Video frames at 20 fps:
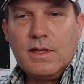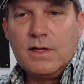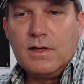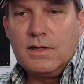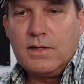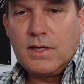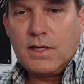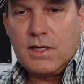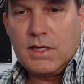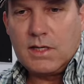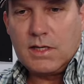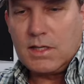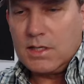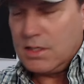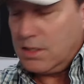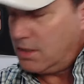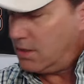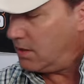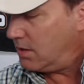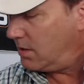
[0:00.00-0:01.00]

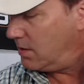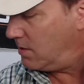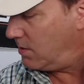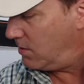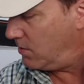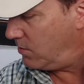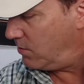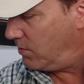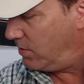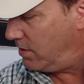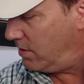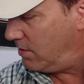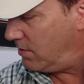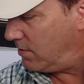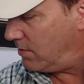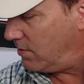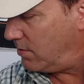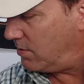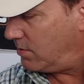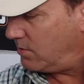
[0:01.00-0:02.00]
Okay, we
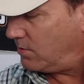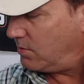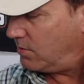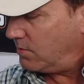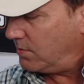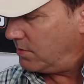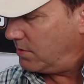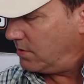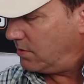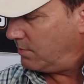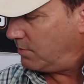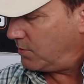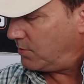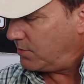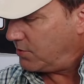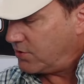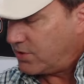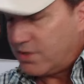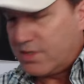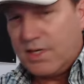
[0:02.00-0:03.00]
are on
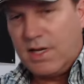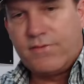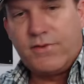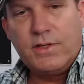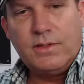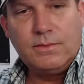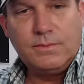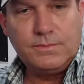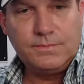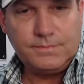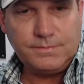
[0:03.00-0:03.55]
number 7.